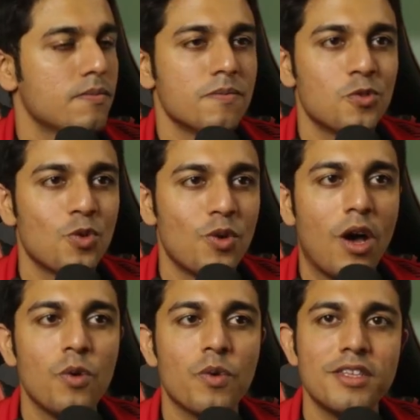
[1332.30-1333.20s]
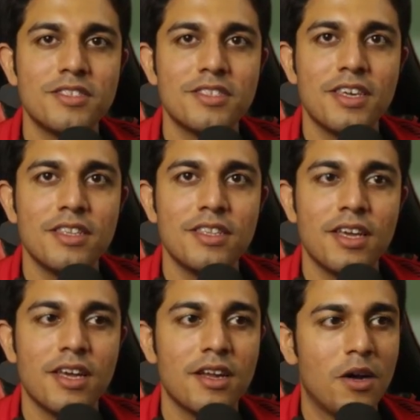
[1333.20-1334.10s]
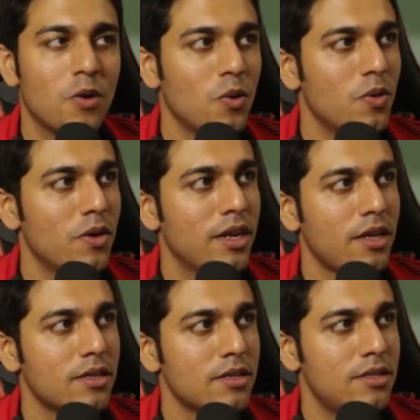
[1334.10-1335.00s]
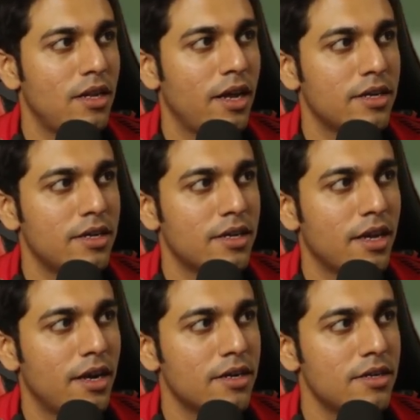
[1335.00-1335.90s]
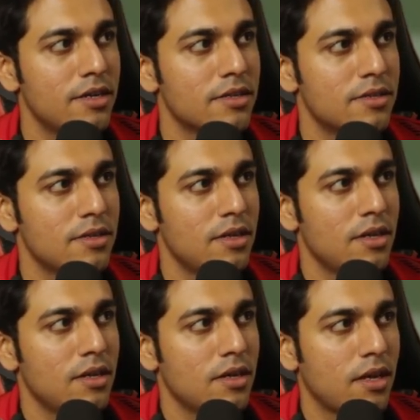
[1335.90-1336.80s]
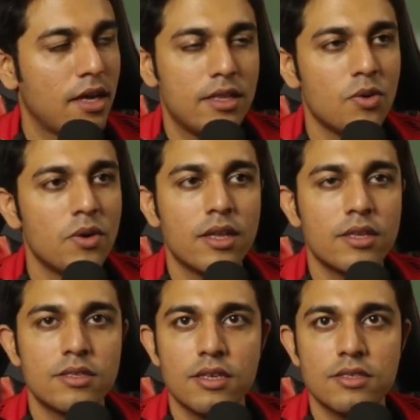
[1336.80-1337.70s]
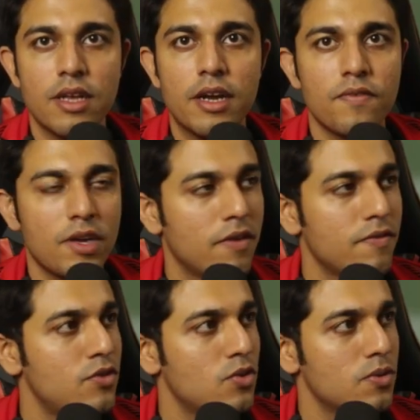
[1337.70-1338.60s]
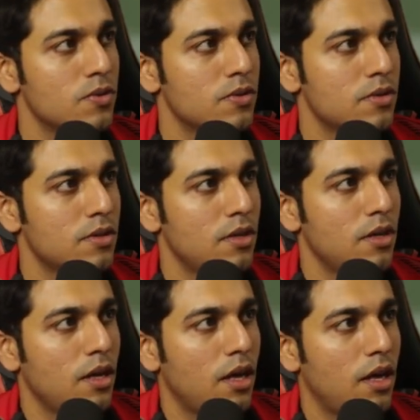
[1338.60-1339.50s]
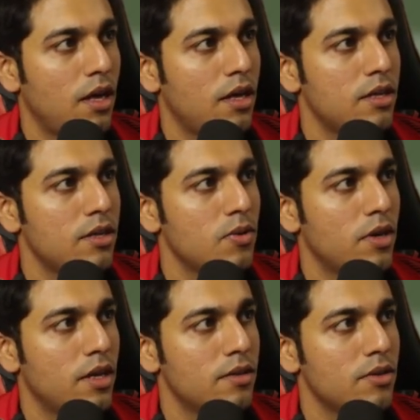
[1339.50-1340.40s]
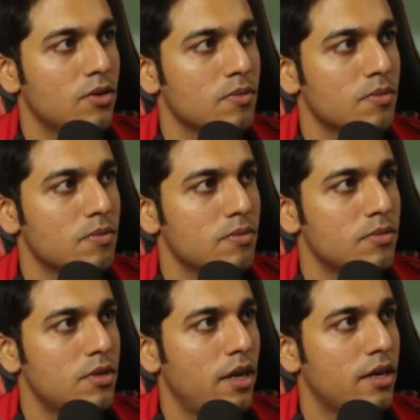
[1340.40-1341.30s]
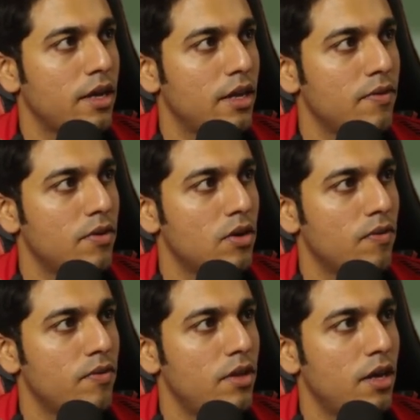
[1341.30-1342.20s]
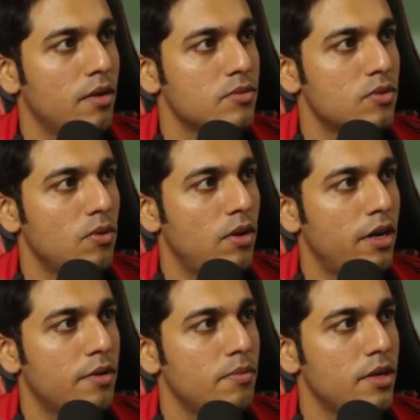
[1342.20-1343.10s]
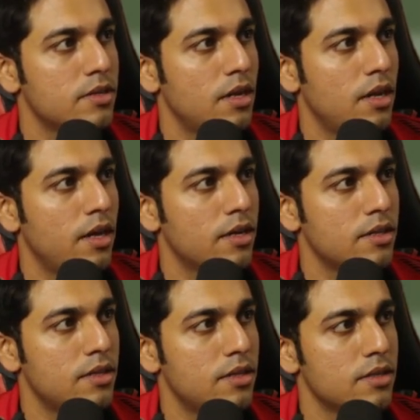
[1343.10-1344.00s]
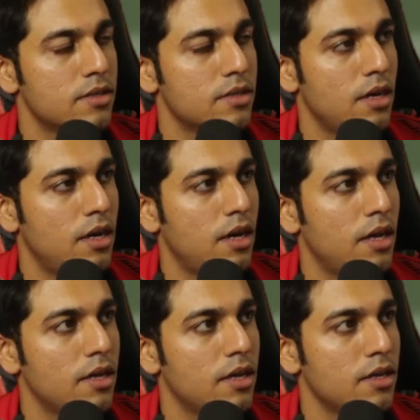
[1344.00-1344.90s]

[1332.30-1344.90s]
So now you can see there are only selected characters. I think only 6 that we have chose, and you can select any one of them. So let me select this guy.